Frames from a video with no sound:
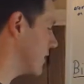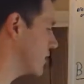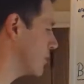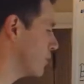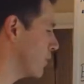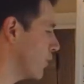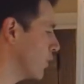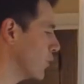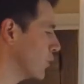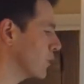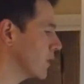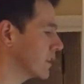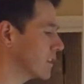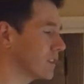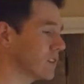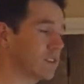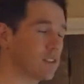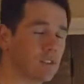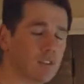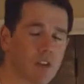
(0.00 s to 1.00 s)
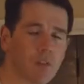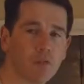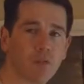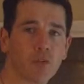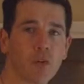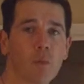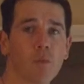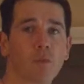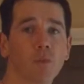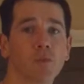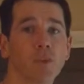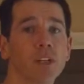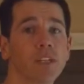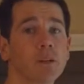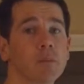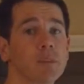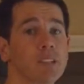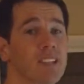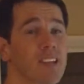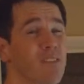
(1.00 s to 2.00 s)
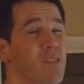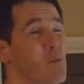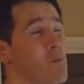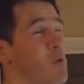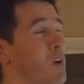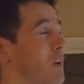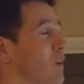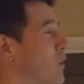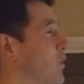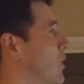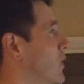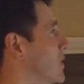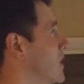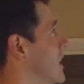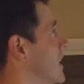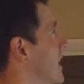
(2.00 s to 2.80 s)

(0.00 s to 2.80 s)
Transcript: is Paul Richards from Freedom 7 Motocross,